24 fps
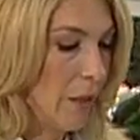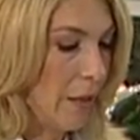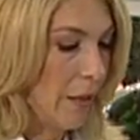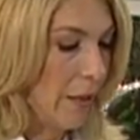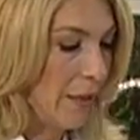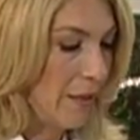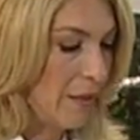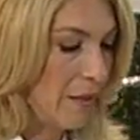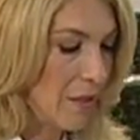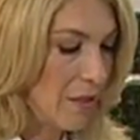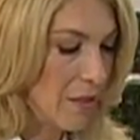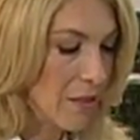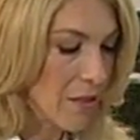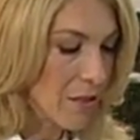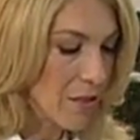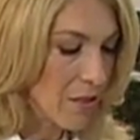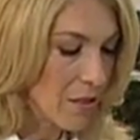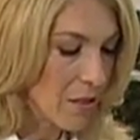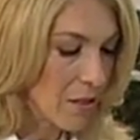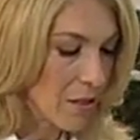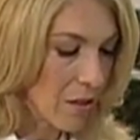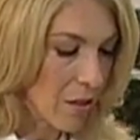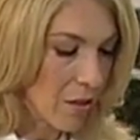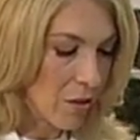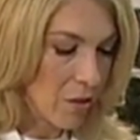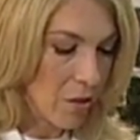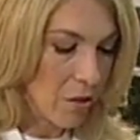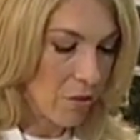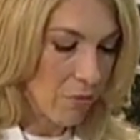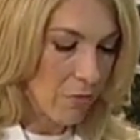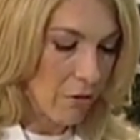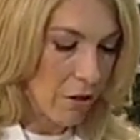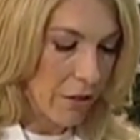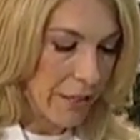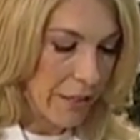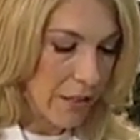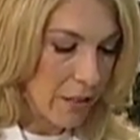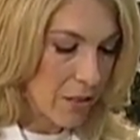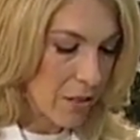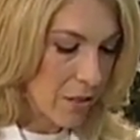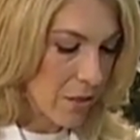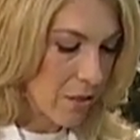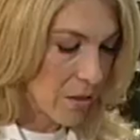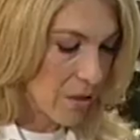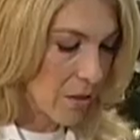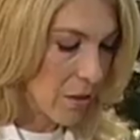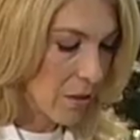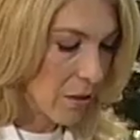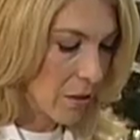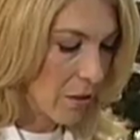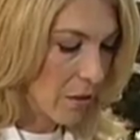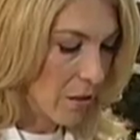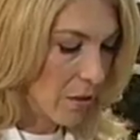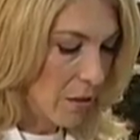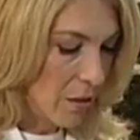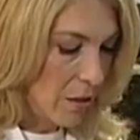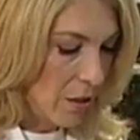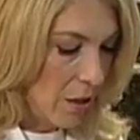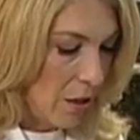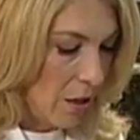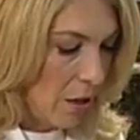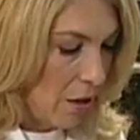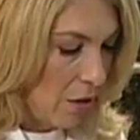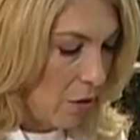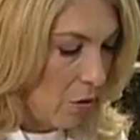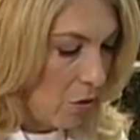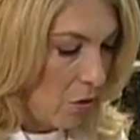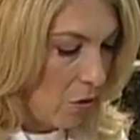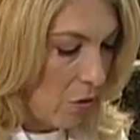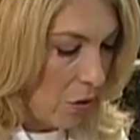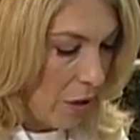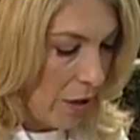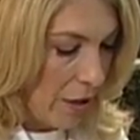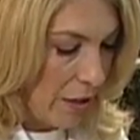And this is the rice.